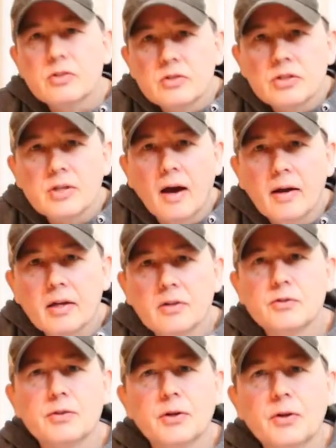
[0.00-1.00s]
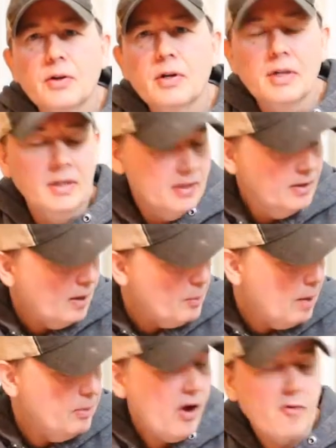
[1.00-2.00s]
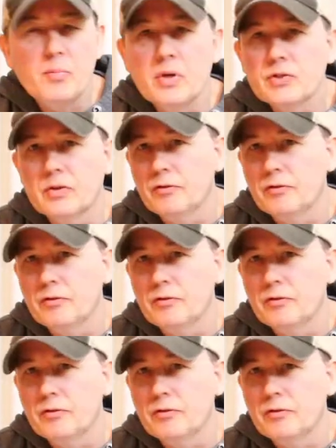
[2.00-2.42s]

to just kind of consider. Maybe I've missed a